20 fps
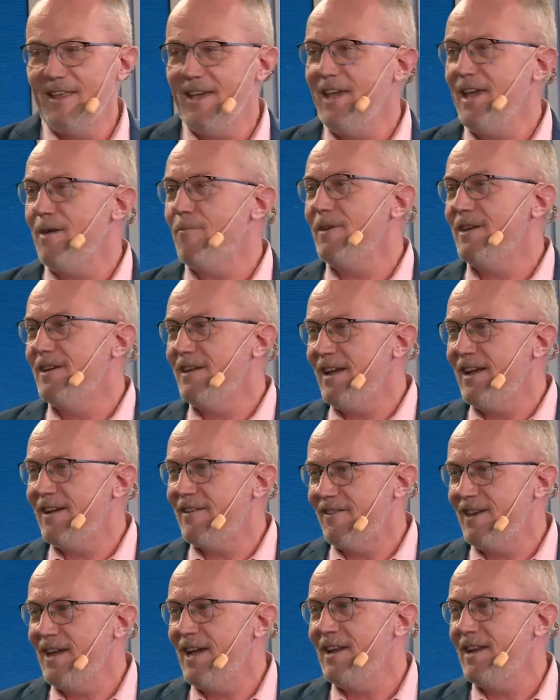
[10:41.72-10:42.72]
here we
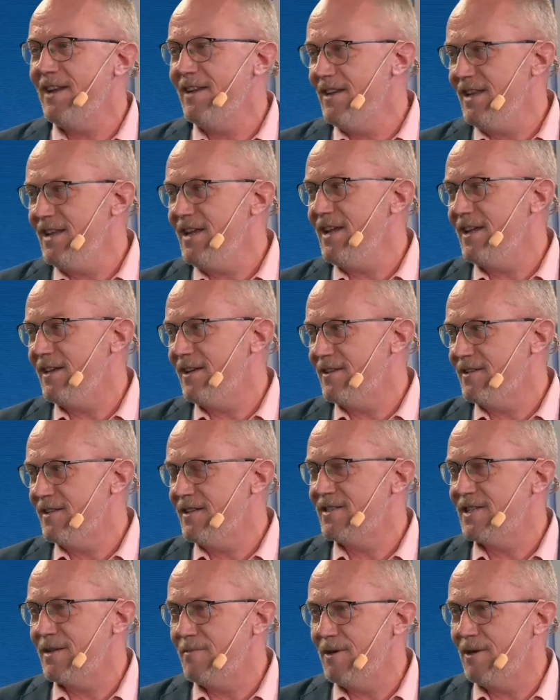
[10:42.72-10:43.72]
really need
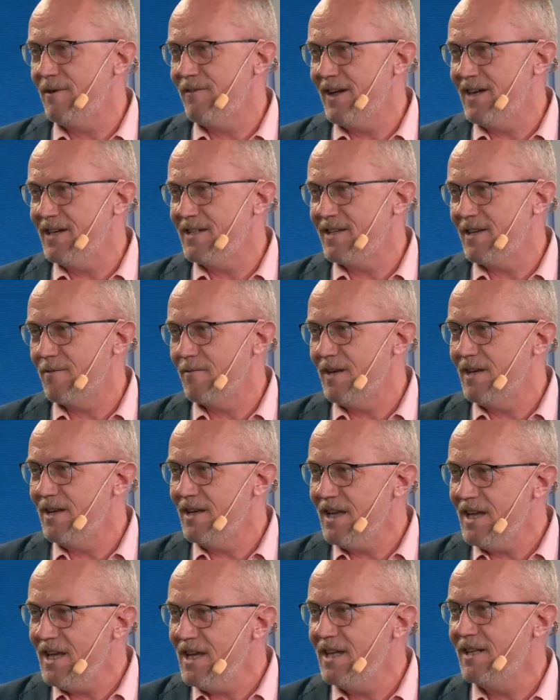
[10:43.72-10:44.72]
system innovation. We
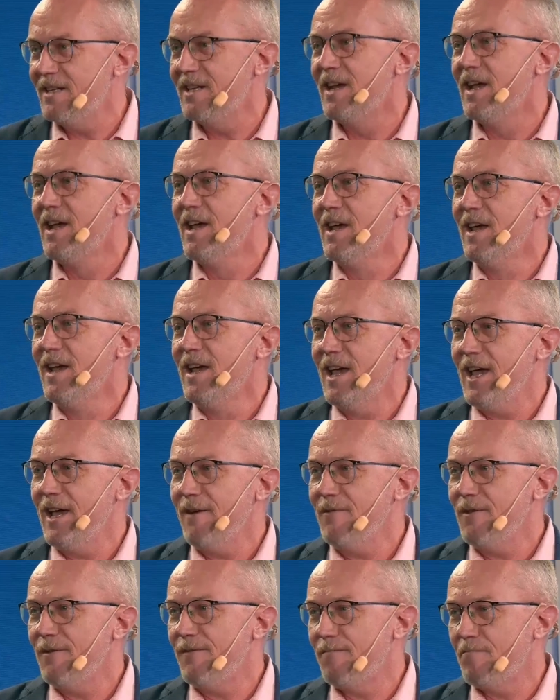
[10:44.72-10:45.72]
need
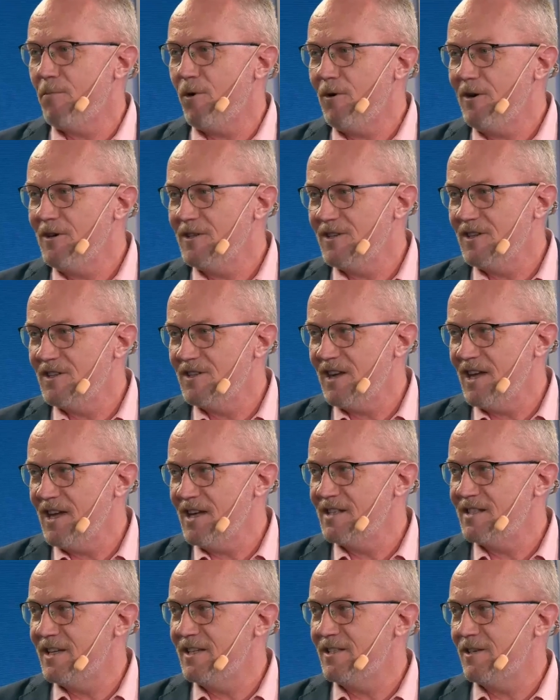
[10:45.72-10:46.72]
have the policy
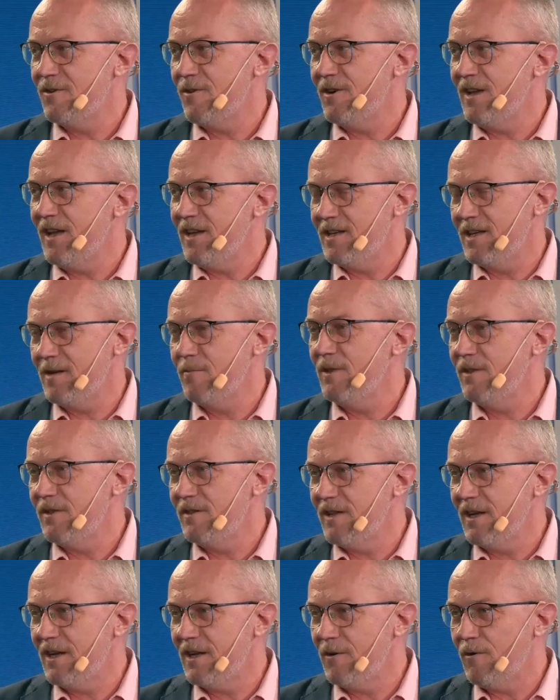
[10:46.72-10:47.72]
changes connected with the
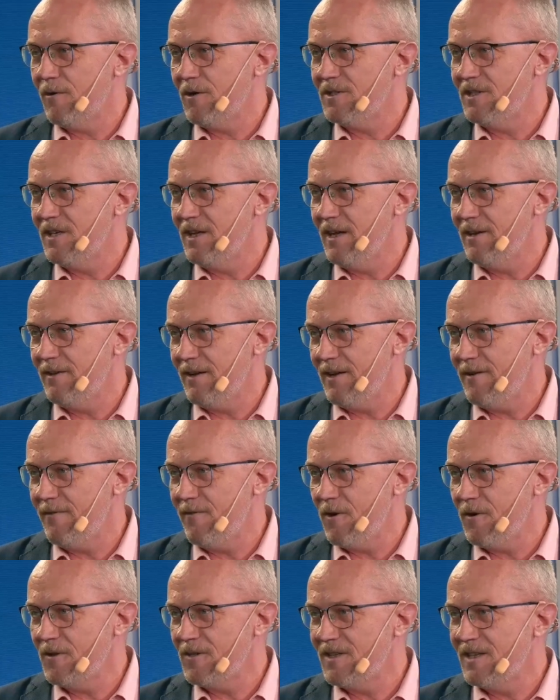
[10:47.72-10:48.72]
technology
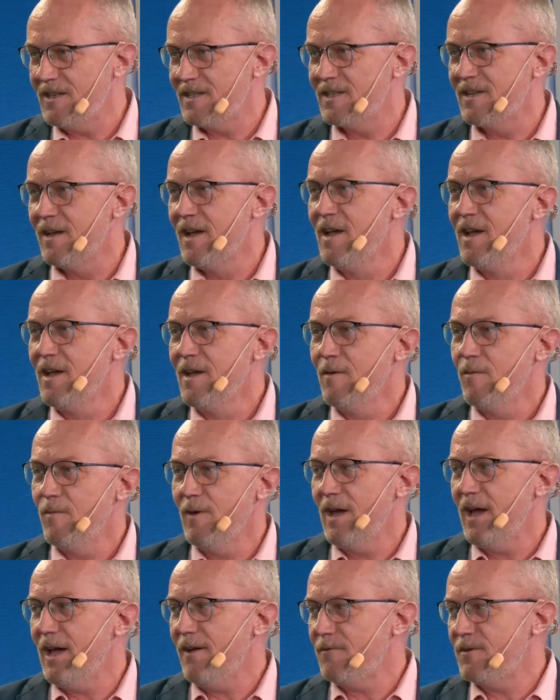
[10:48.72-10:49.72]
advances. We
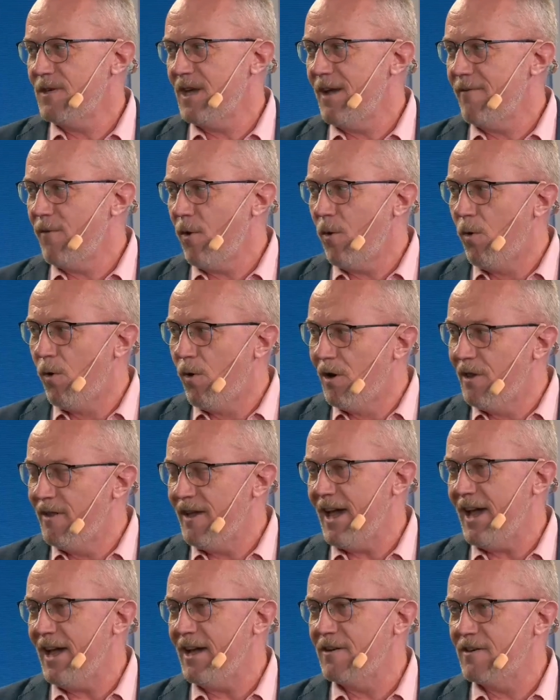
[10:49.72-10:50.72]
have to have all the
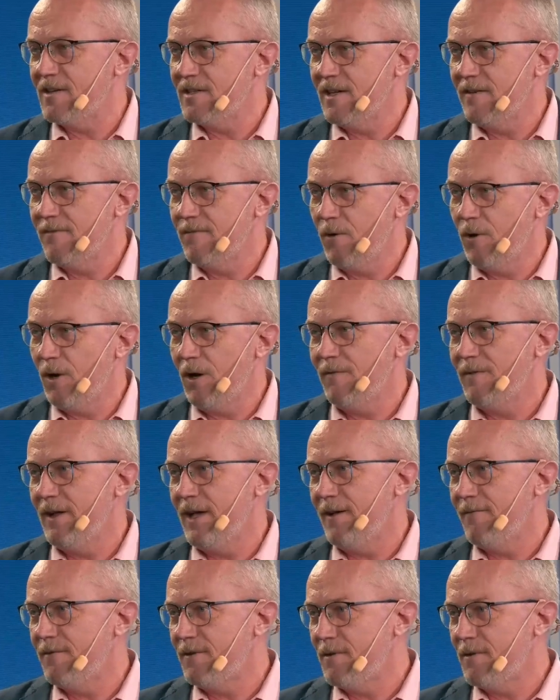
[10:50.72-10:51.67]
actors involved. We have